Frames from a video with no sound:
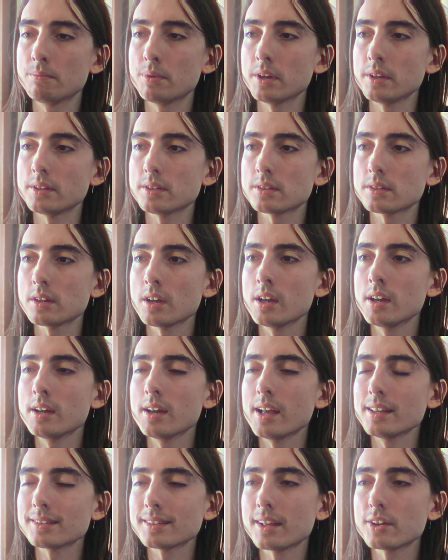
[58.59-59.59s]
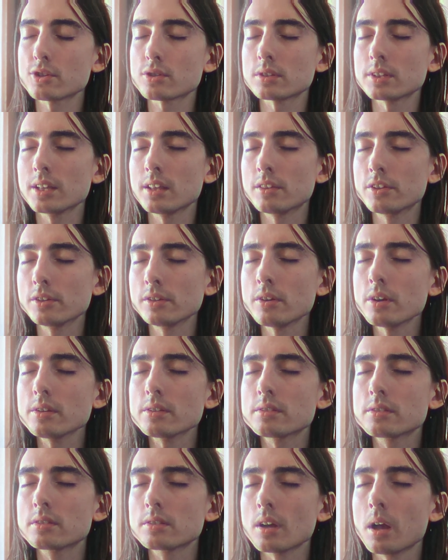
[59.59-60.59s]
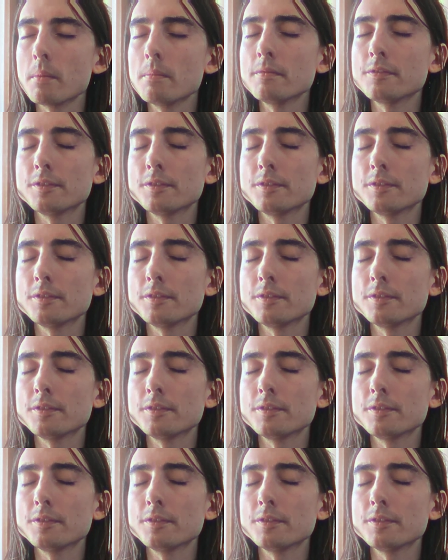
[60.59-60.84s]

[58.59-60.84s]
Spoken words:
but essentially there are some